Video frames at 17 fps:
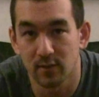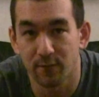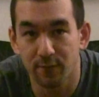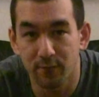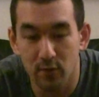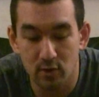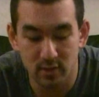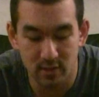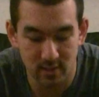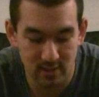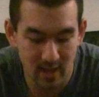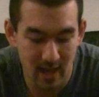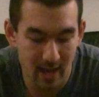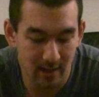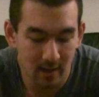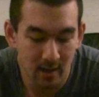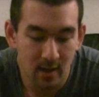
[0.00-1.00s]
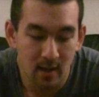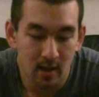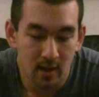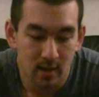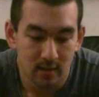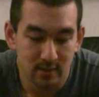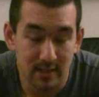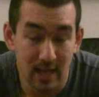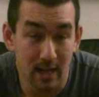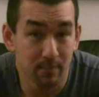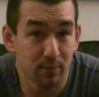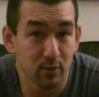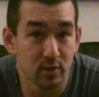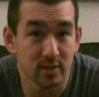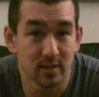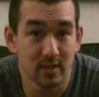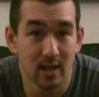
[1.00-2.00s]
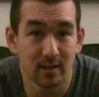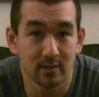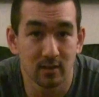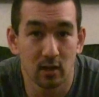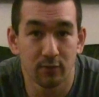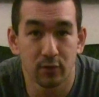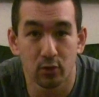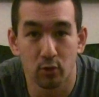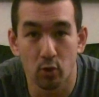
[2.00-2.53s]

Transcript: The first is that 10% of